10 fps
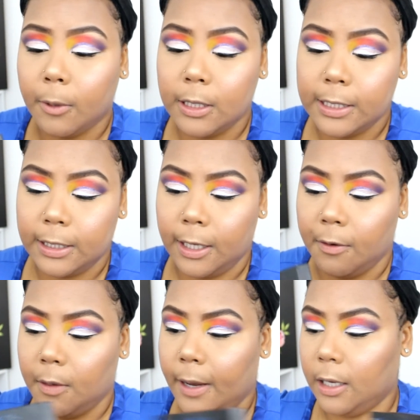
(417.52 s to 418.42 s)
to take the
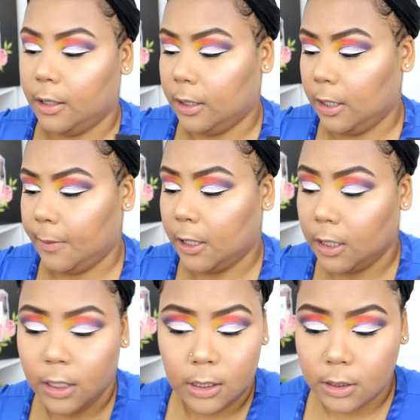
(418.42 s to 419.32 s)
Cutie palette again
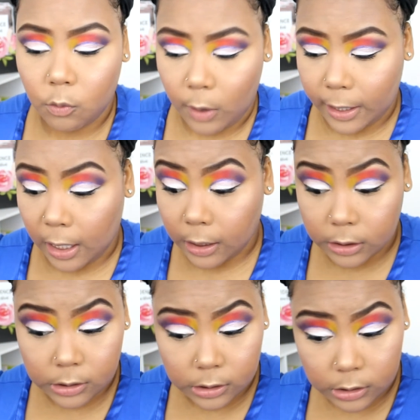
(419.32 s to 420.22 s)
because why
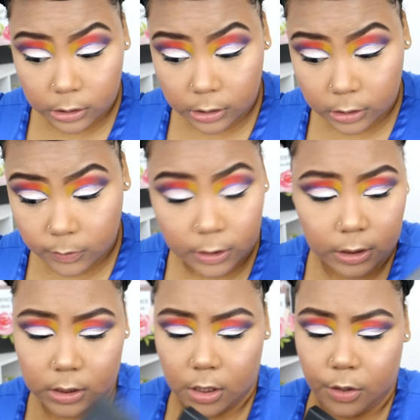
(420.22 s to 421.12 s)
not? It does what it
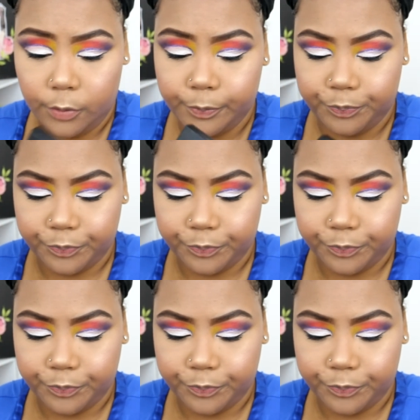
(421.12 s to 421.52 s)
needs to do.